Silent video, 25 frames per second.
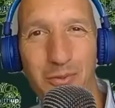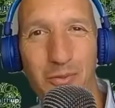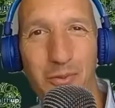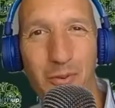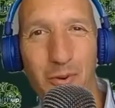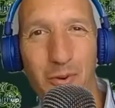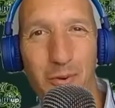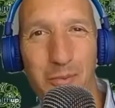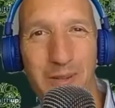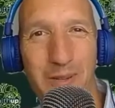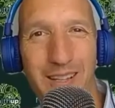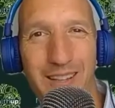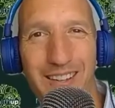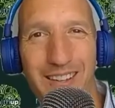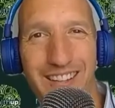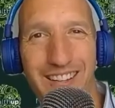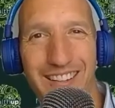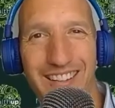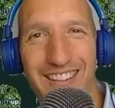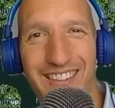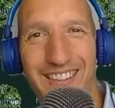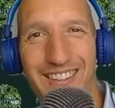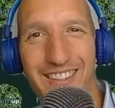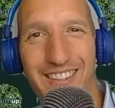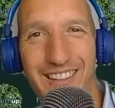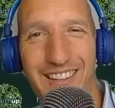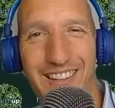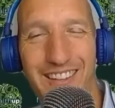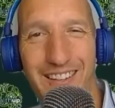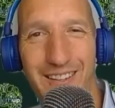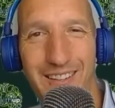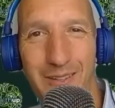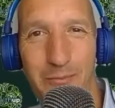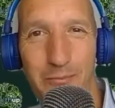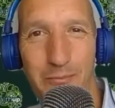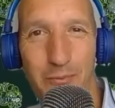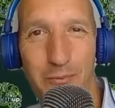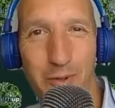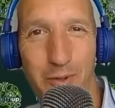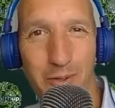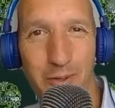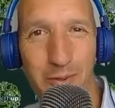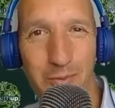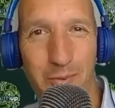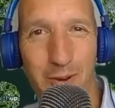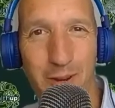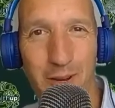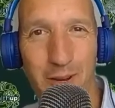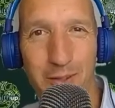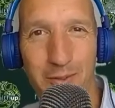formula, and it brought a
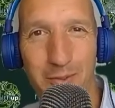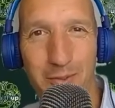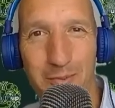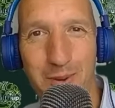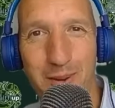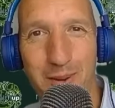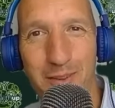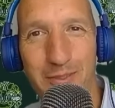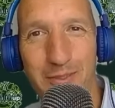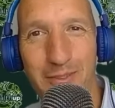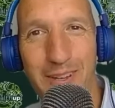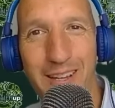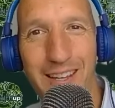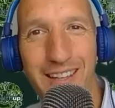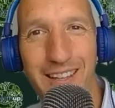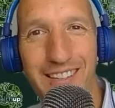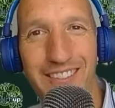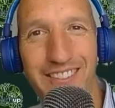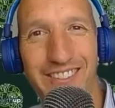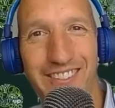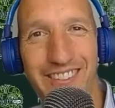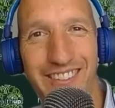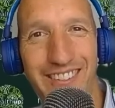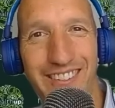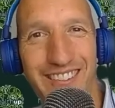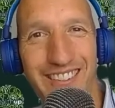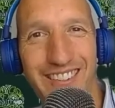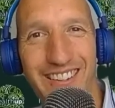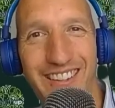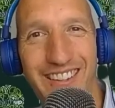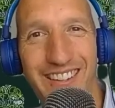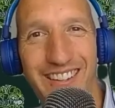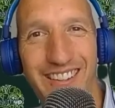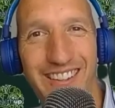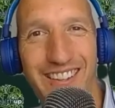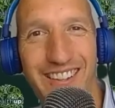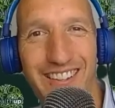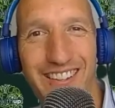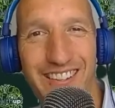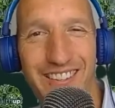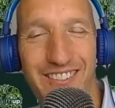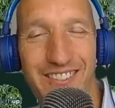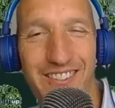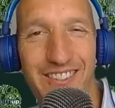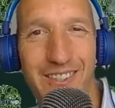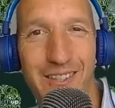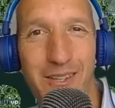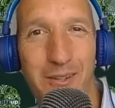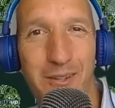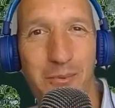smile to my face, and I can
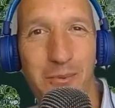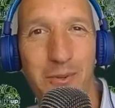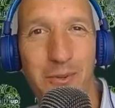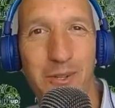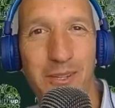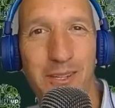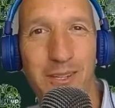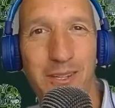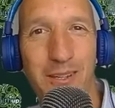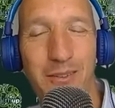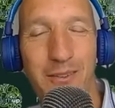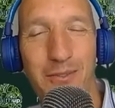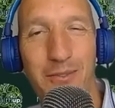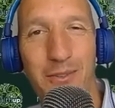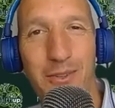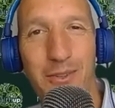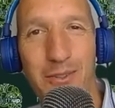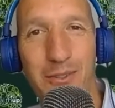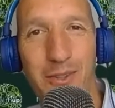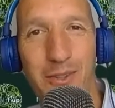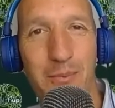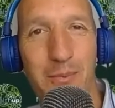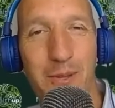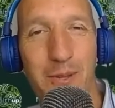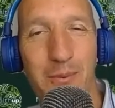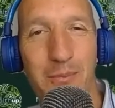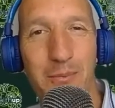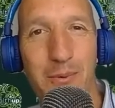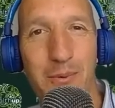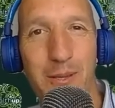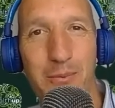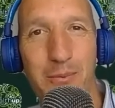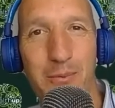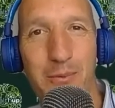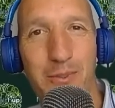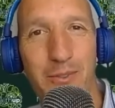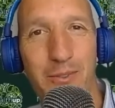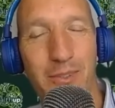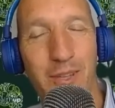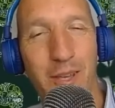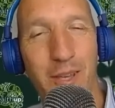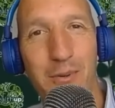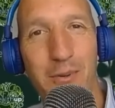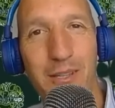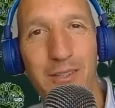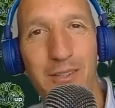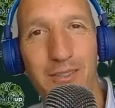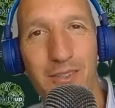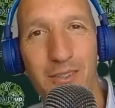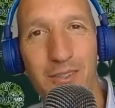see it working for so many people. It's
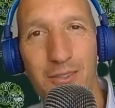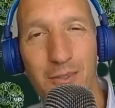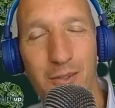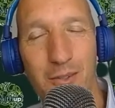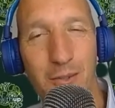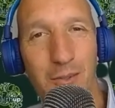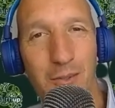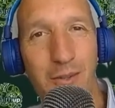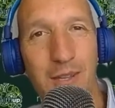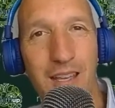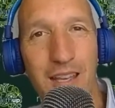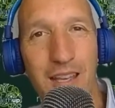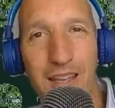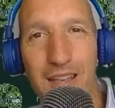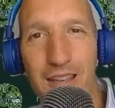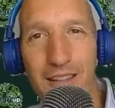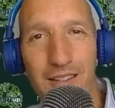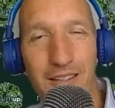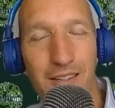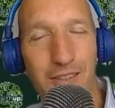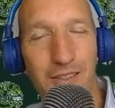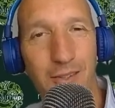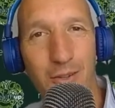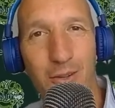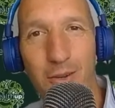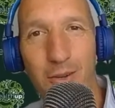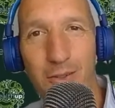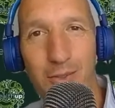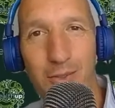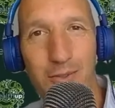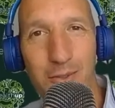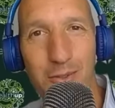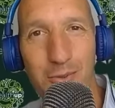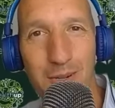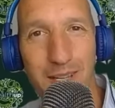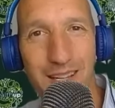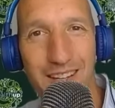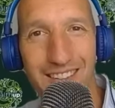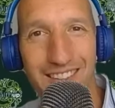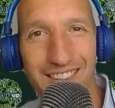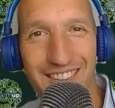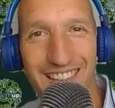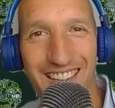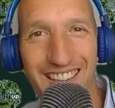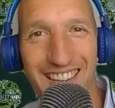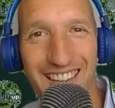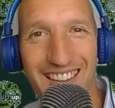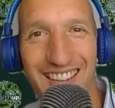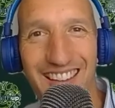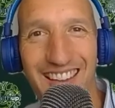so easy to do, doesn't cost you
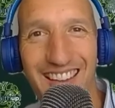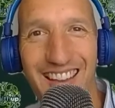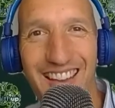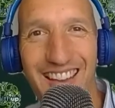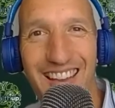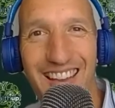anything.